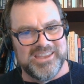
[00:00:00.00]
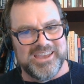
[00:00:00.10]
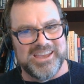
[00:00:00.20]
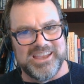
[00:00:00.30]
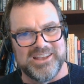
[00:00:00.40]

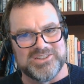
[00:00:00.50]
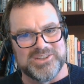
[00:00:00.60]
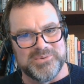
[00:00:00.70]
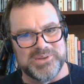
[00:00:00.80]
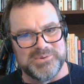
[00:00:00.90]
uh, I
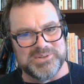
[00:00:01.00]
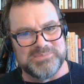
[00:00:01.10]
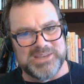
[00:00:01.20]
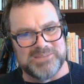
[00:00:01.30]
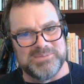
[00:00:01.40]
also want to
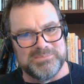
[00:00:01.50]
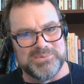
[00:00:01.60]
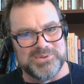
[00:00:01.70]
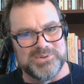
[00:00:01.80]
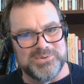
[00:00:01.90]
respect
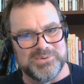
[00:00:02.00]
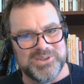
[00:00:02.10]
people who